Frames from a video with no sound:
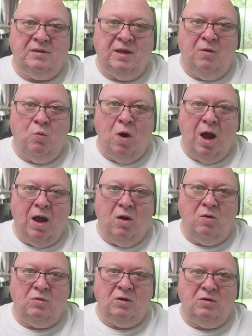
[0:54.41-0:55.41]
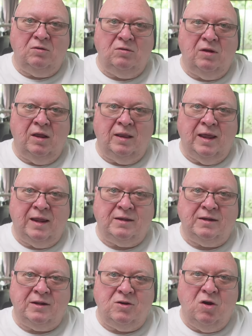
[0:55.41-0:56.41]
that wild
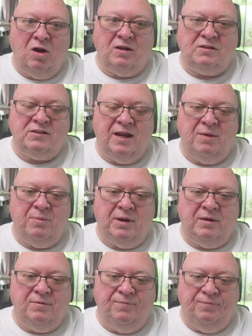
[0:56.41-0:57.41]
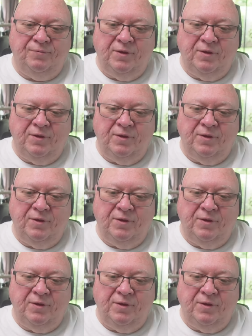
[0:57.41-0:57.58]
Atlantic caught salmon